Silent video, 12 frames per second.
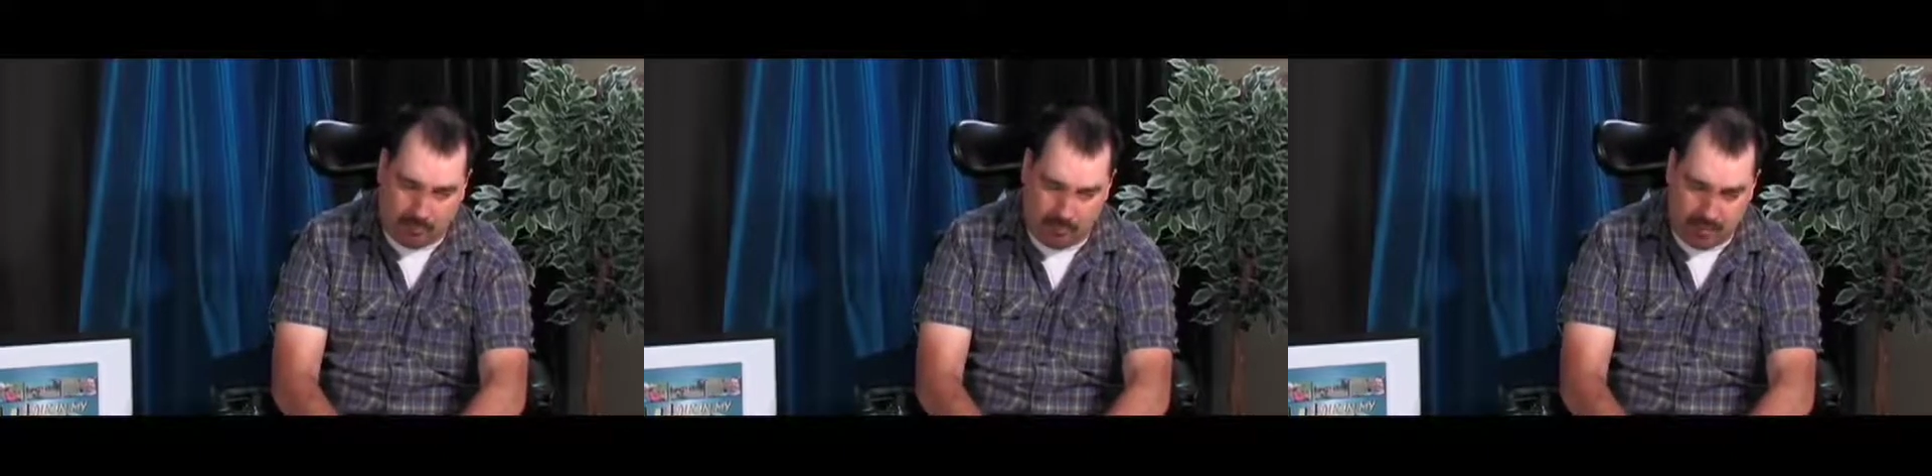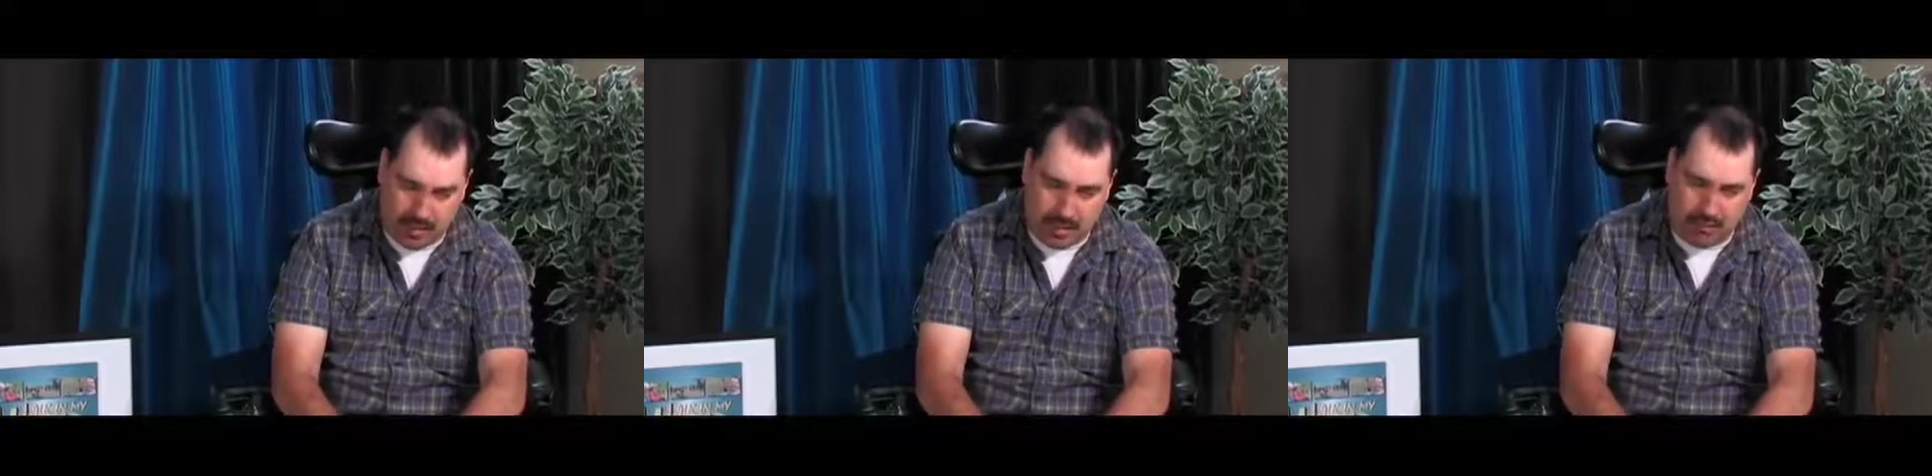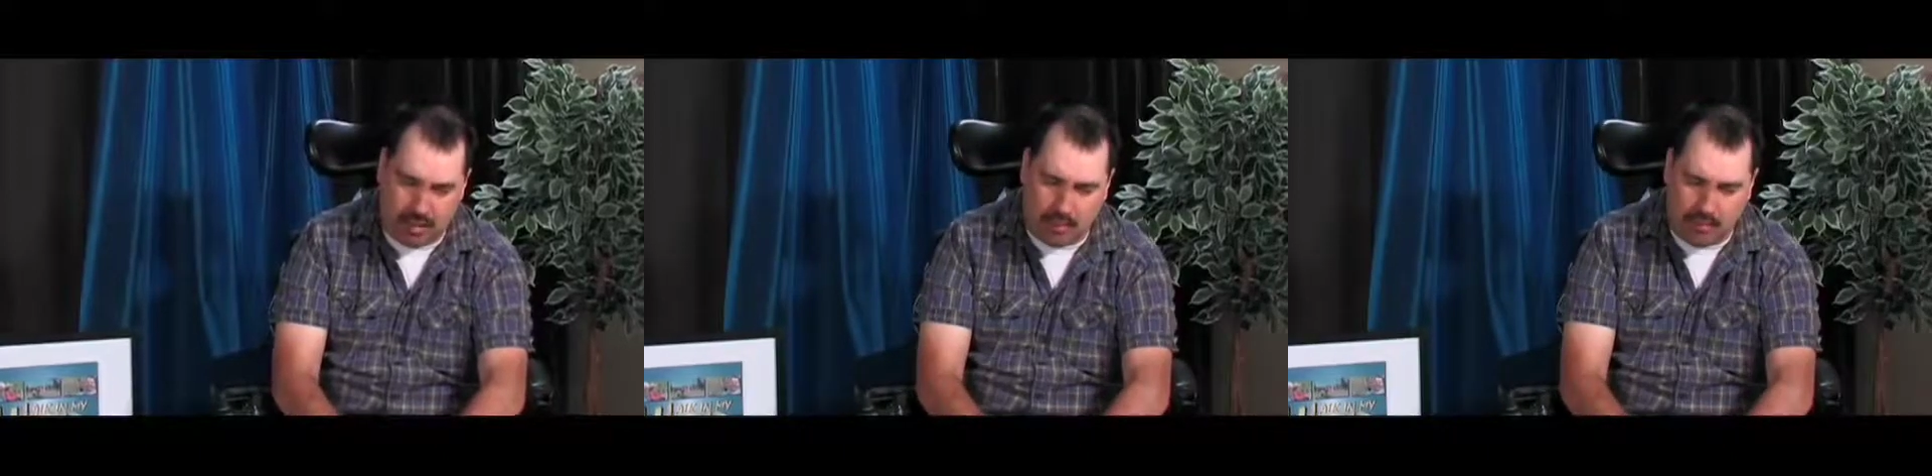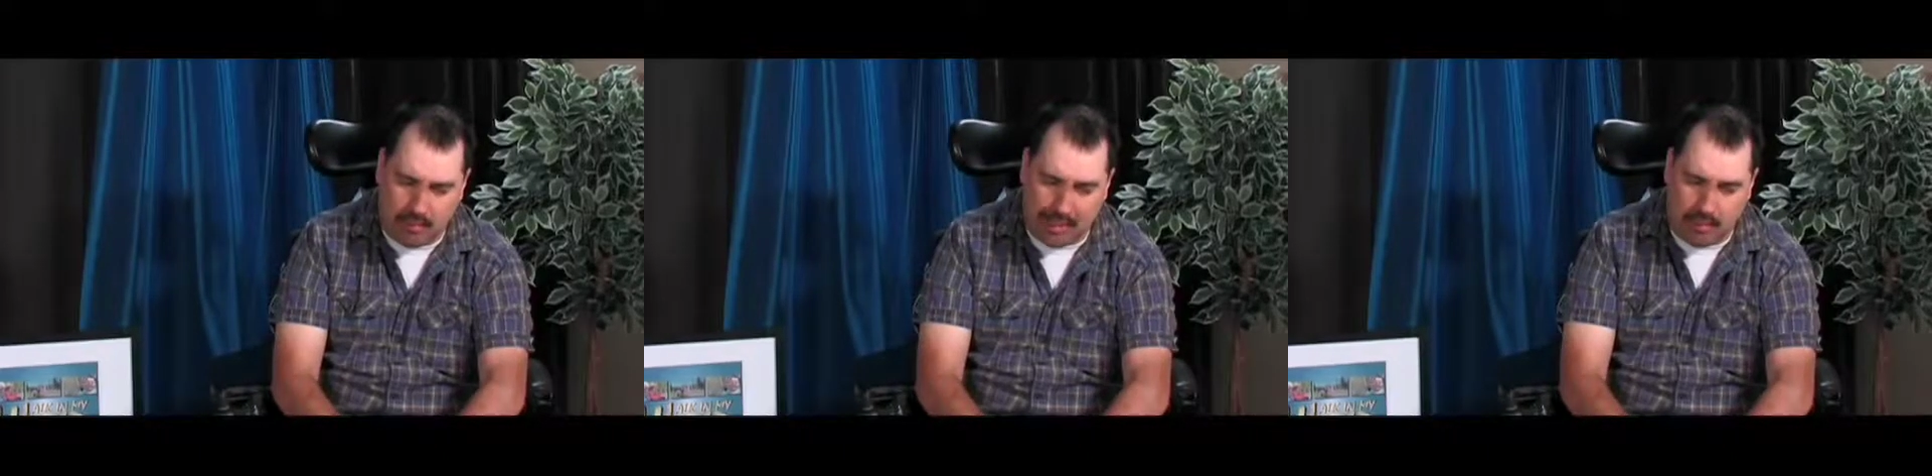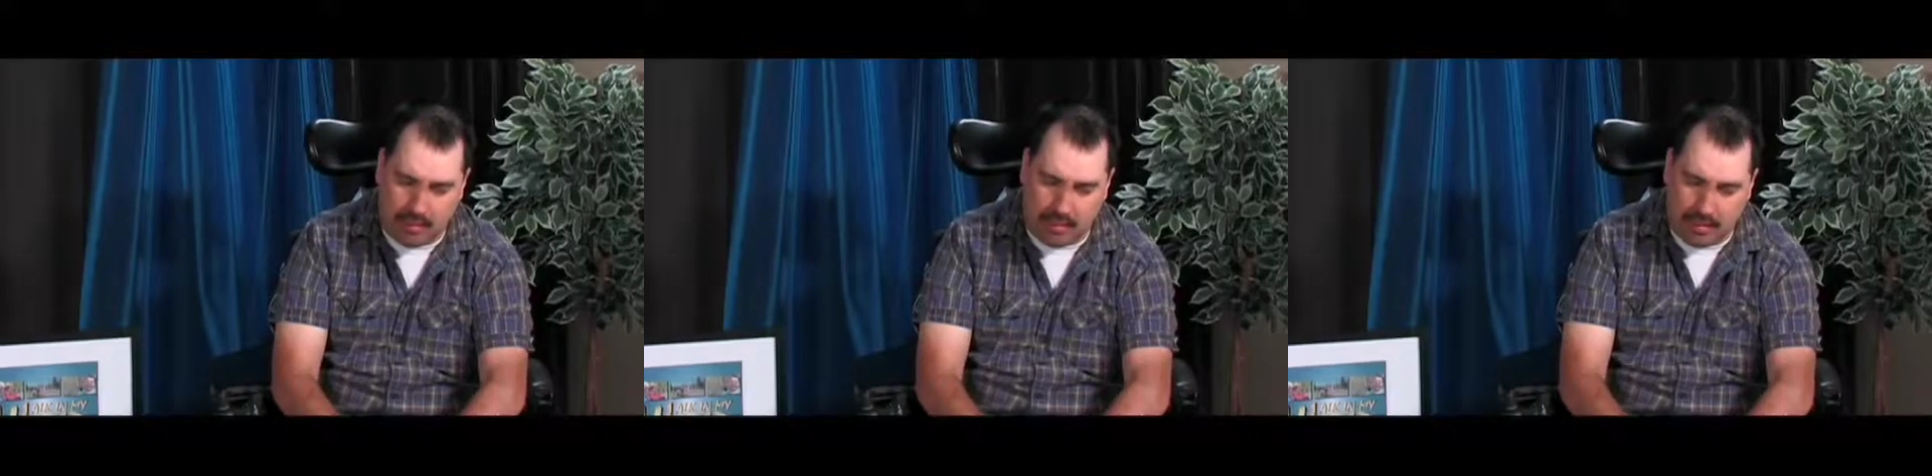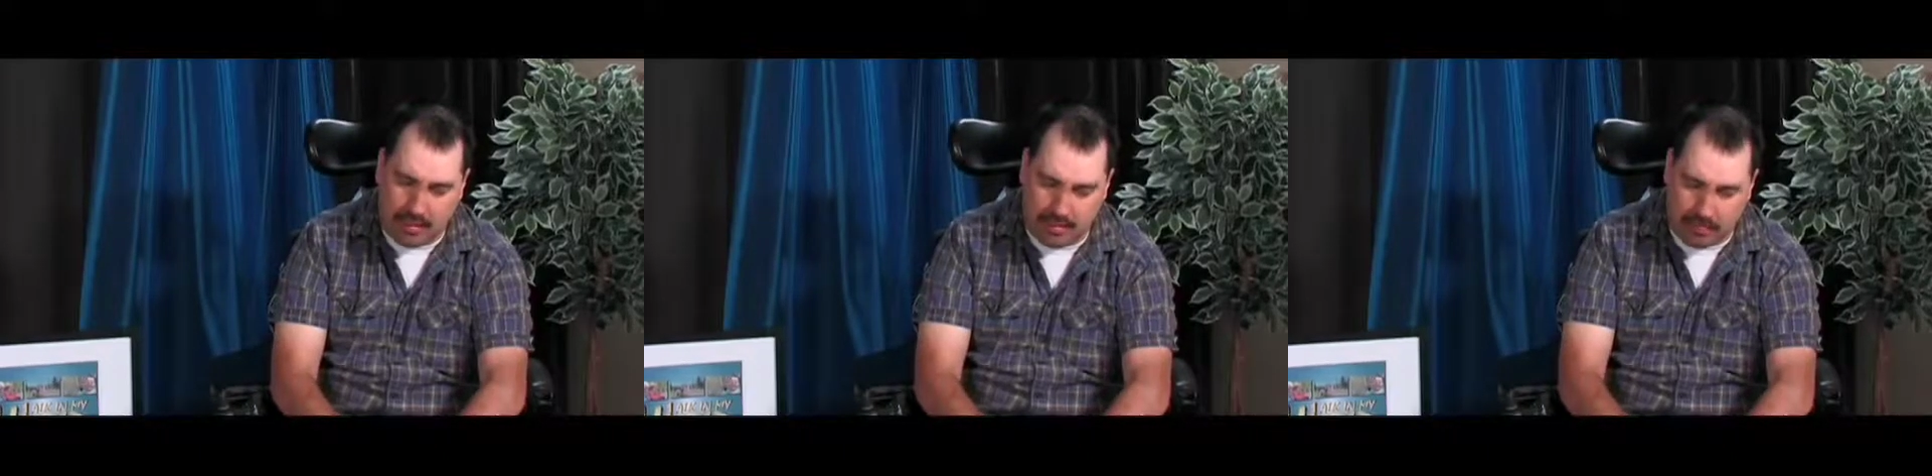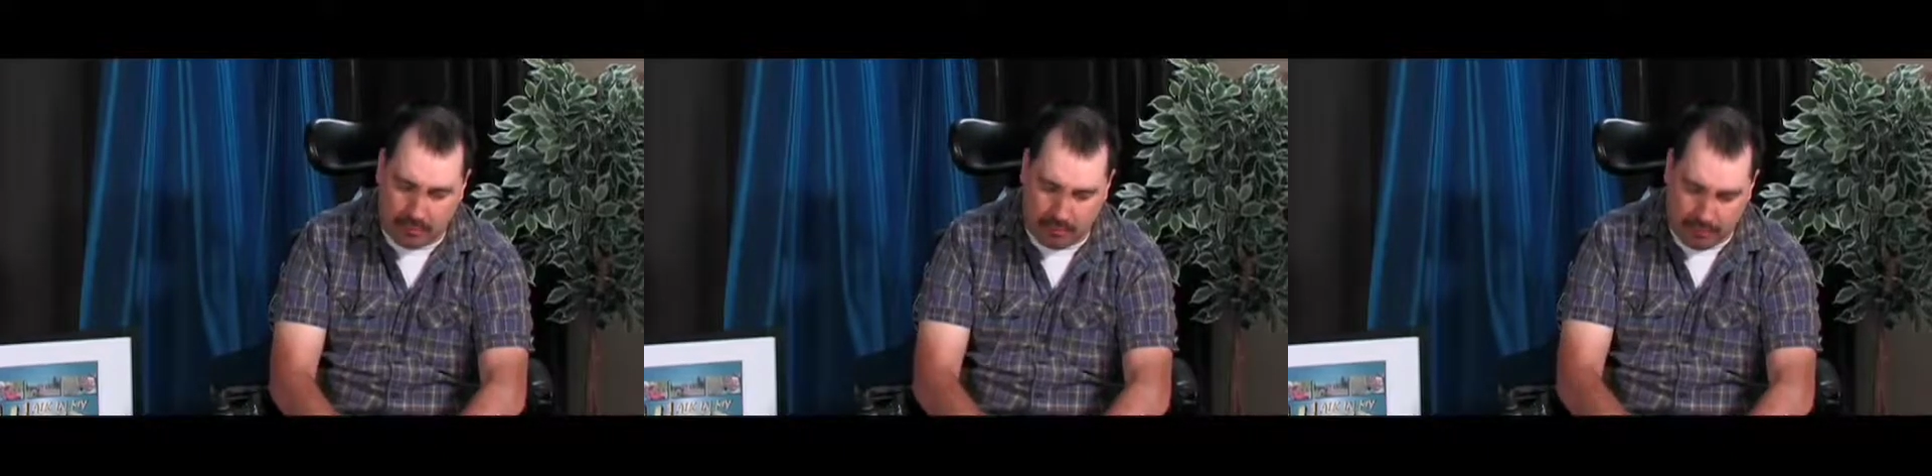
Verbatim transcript: when you are blind, we